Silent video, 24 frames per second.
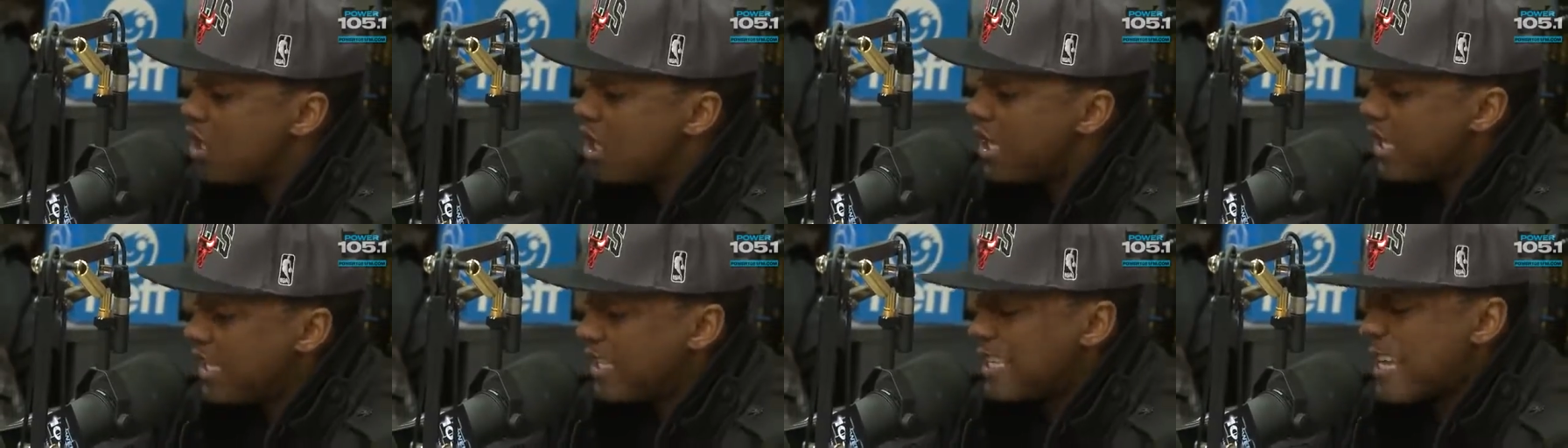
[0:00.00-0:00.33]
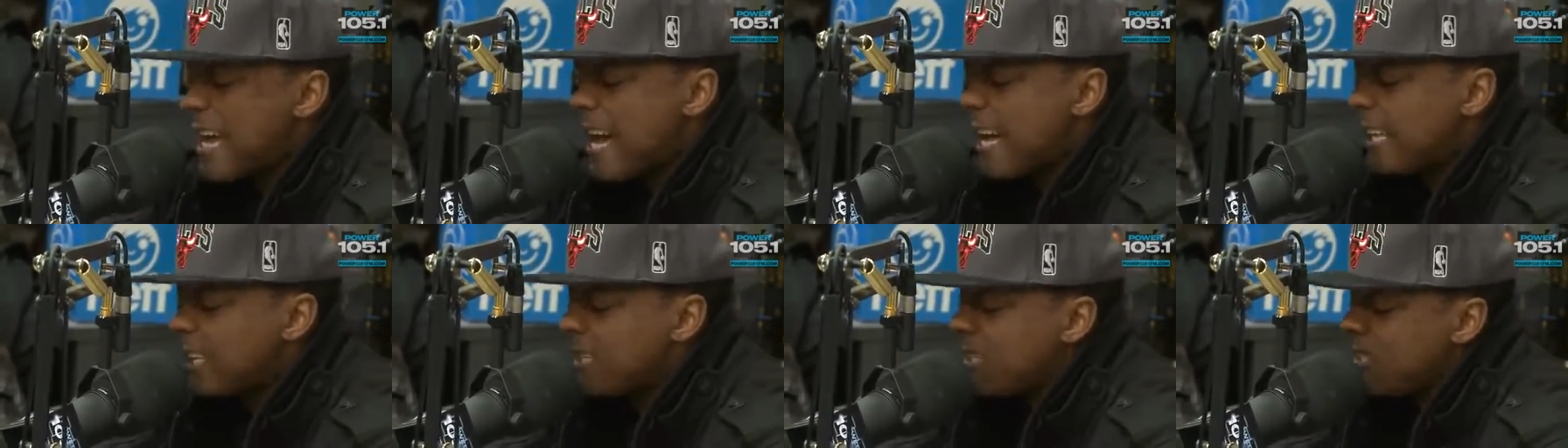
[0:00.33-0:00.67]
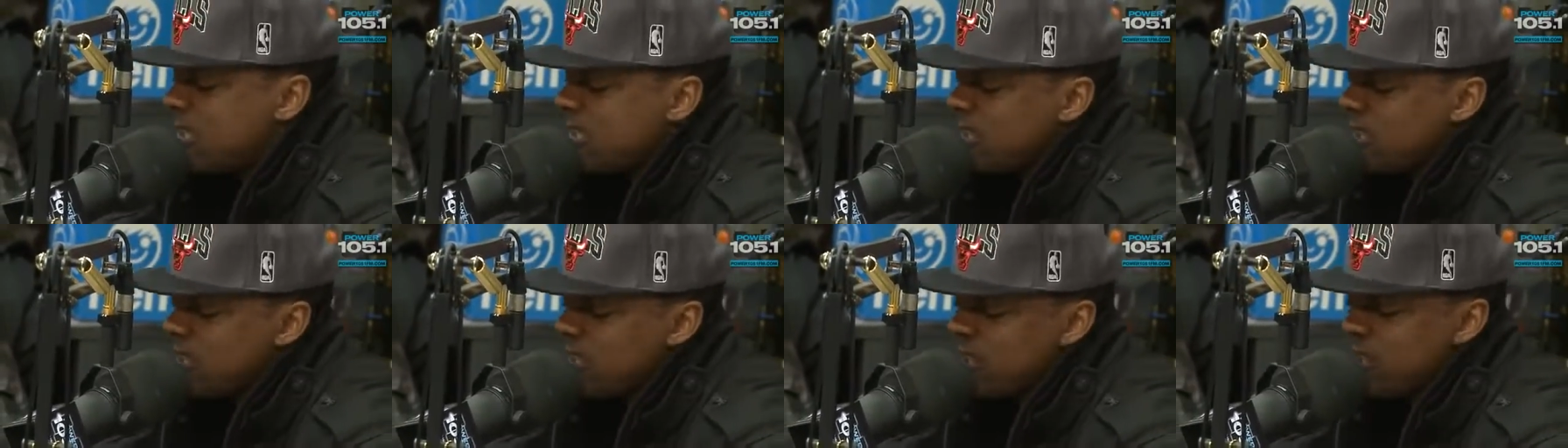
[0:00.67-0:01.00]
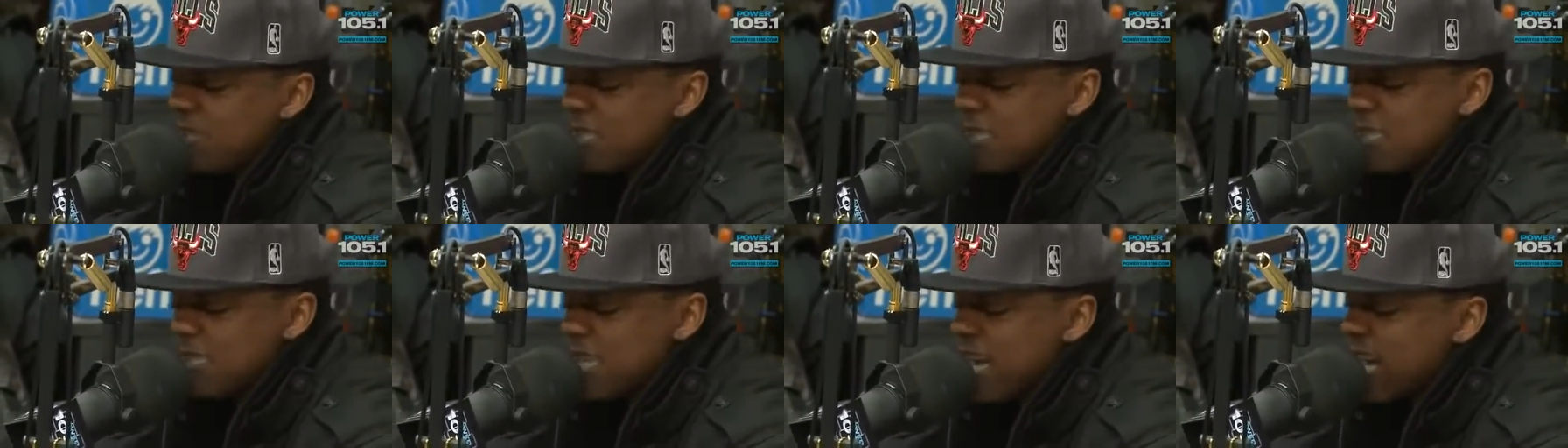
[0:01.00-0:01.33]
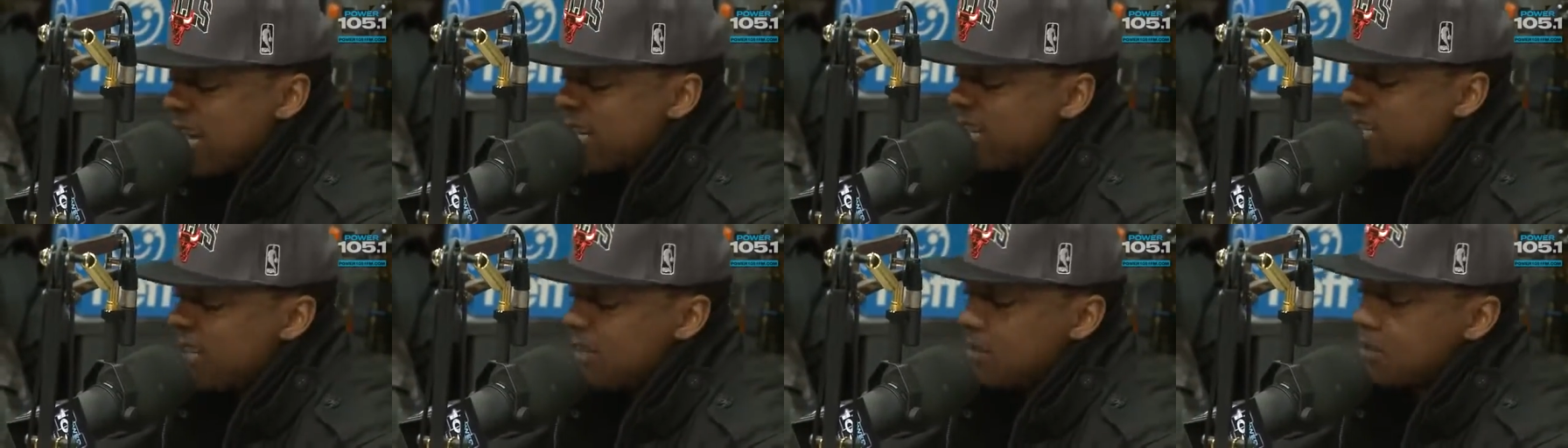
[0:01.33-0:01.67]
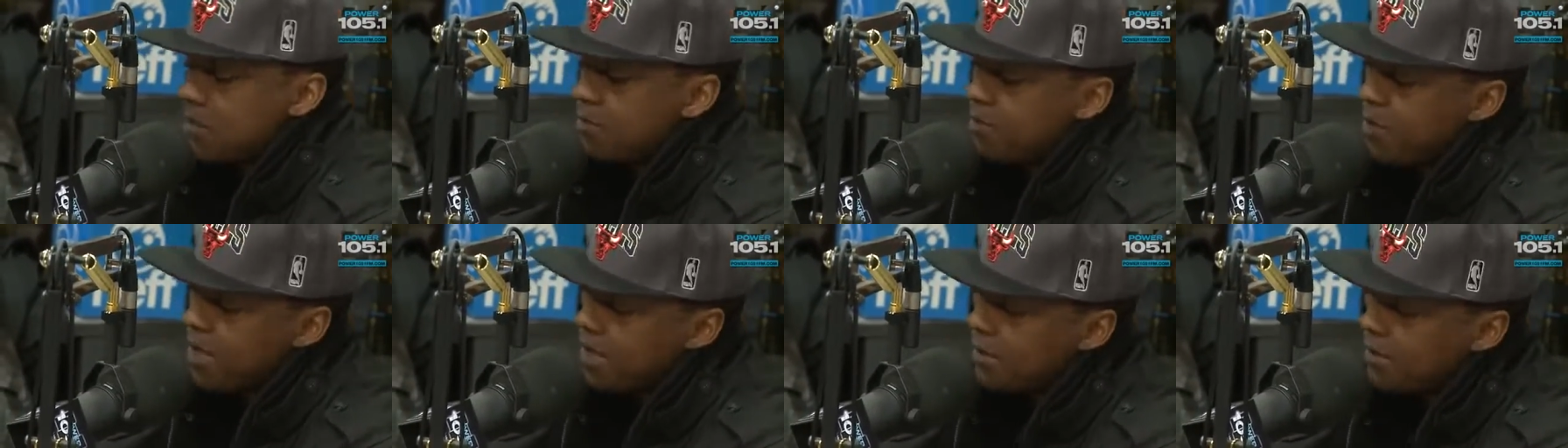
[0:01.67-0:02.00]
And knowledge and understanding is
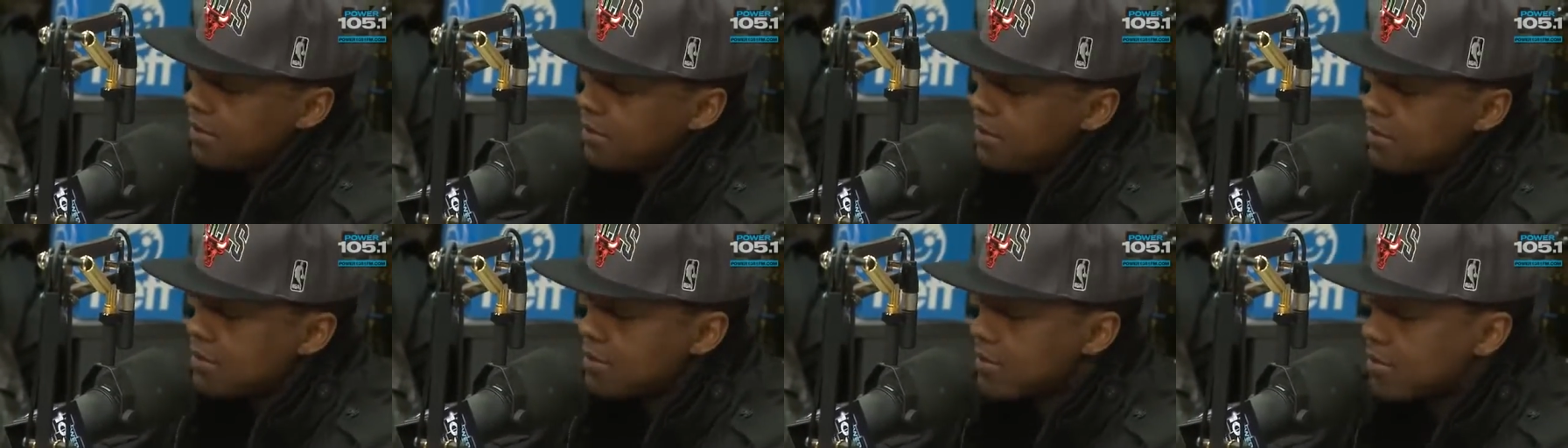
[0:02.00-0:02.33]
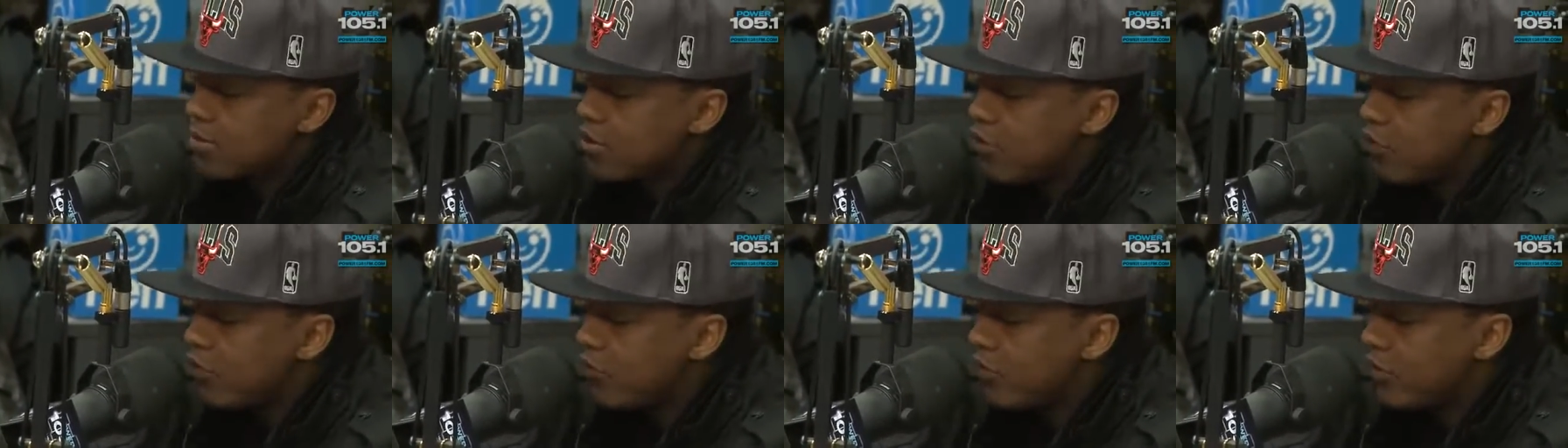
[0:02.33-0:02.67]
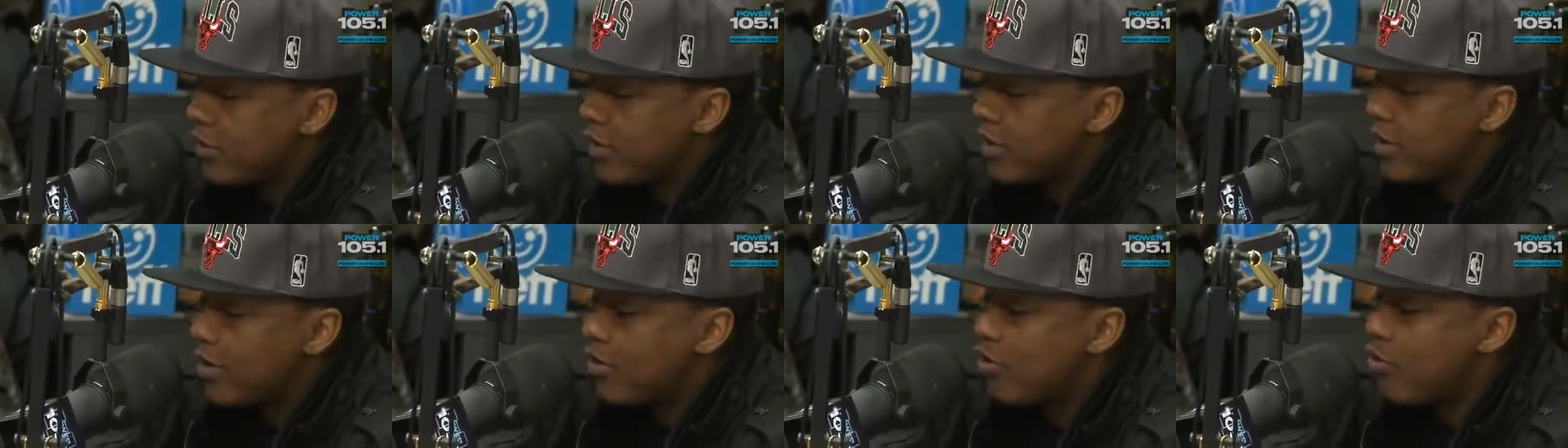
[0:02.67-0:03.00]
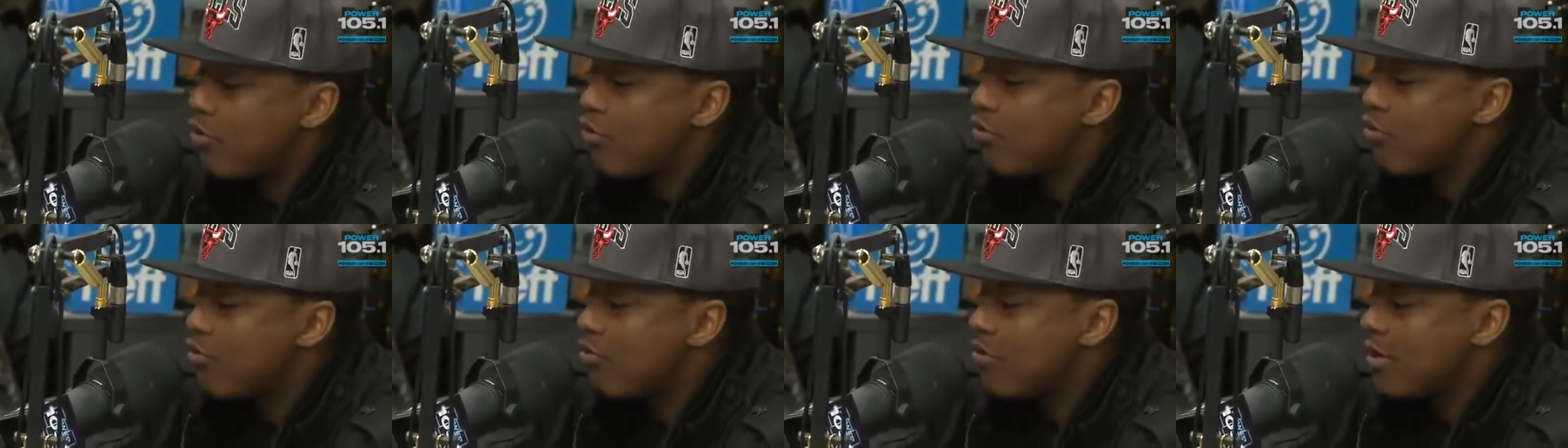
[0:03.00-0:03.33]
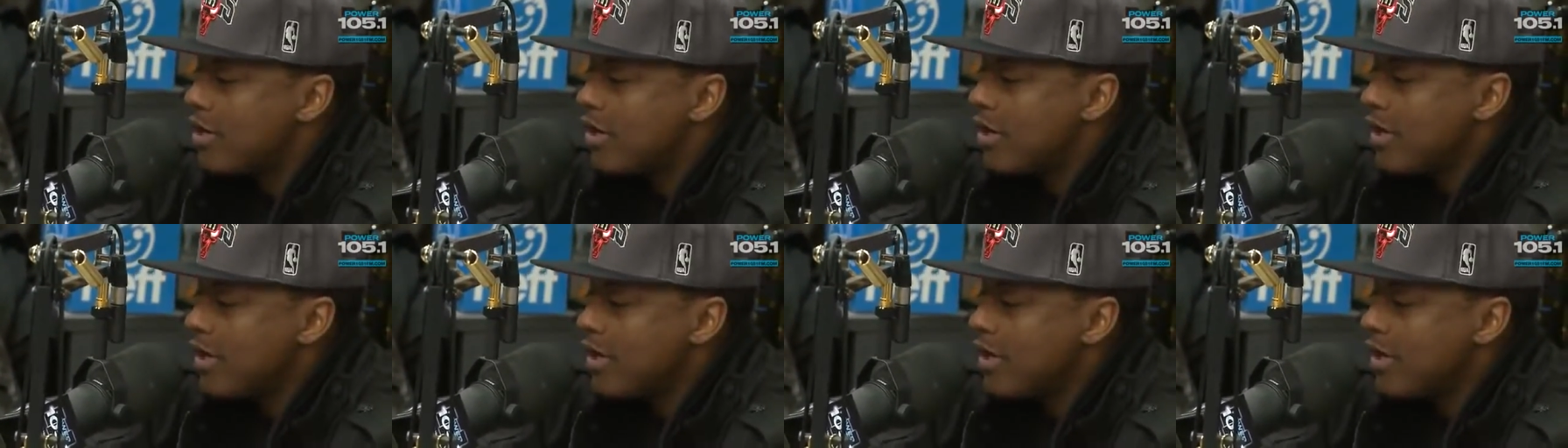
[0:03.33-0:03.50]
better than silver and gold.